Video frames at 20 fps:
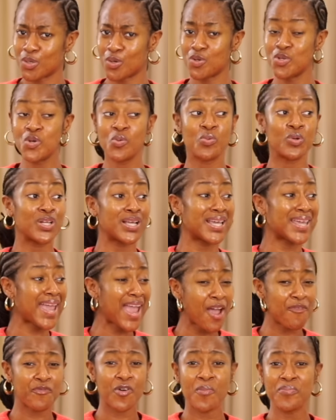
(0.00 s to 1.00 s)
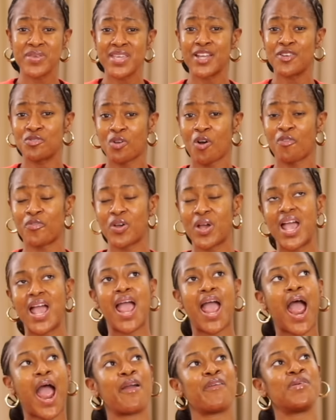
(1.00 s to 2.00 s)
You would care for me enough.
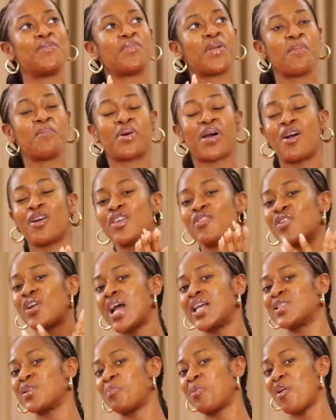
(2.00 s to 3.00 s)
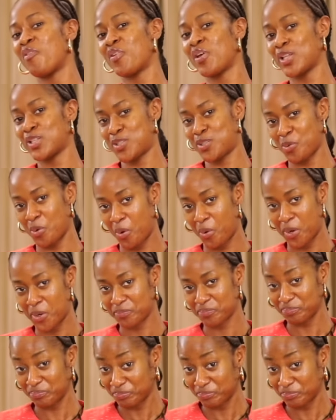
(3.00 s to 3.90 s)
I remember, I'll give you guys a perfect story.